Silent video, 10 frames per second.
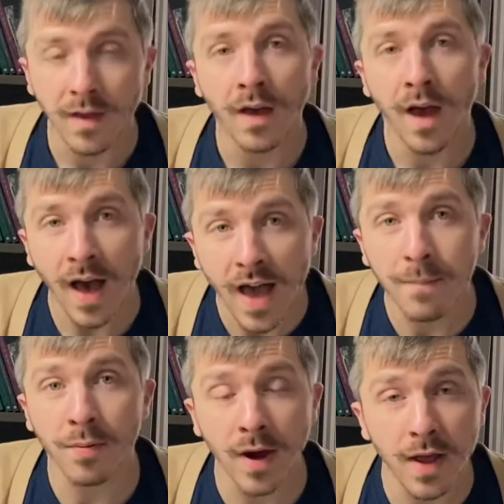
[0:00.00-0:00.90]
High
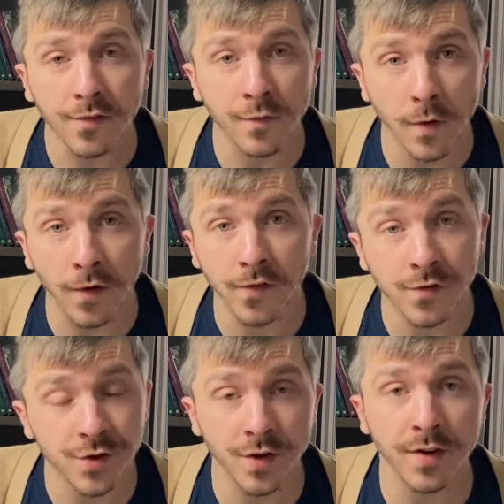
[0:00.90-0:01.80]
praise for a
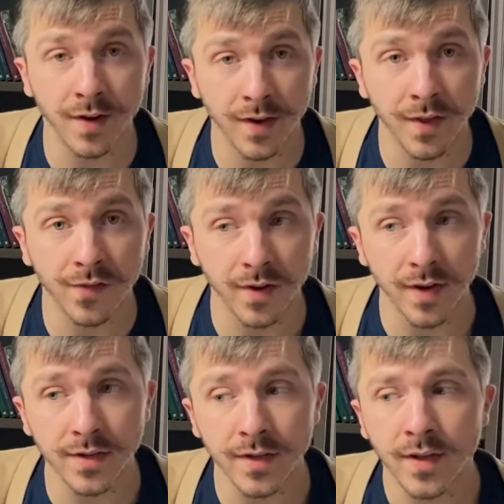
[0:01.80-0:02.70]
centurion, isn't
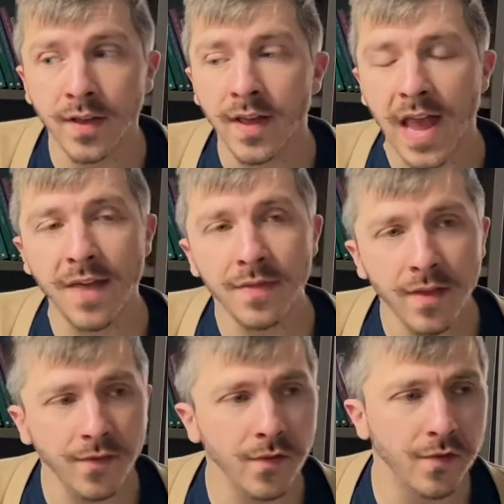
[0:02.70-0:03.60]
it? And
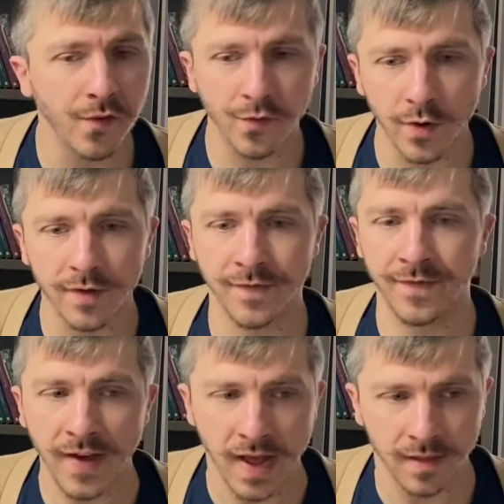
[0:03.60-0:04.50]
this is the sort of
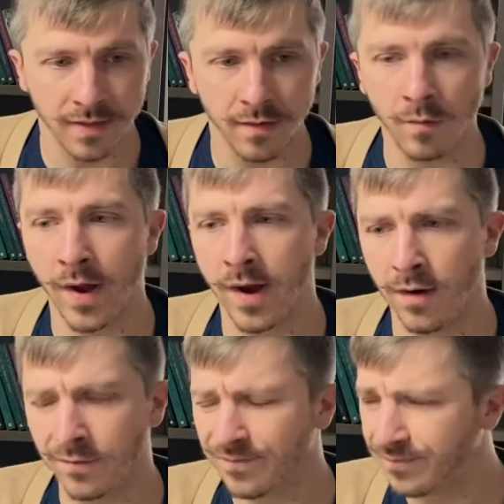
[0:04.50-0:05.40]
faith where